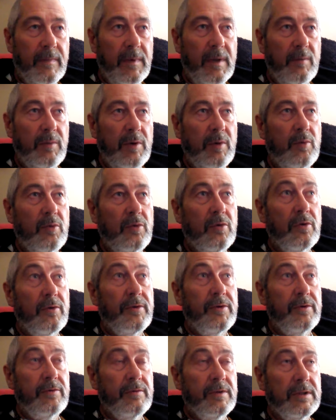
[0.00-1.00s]
then we walk
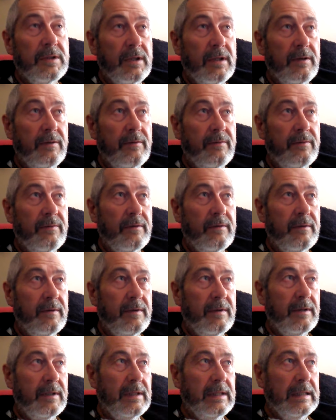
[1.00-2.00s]
through this life
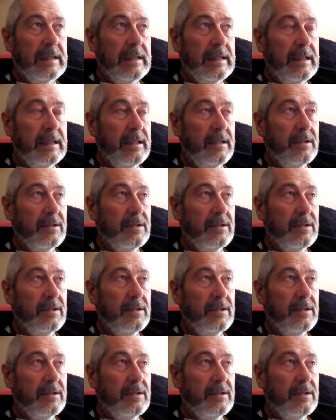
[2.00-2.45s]
in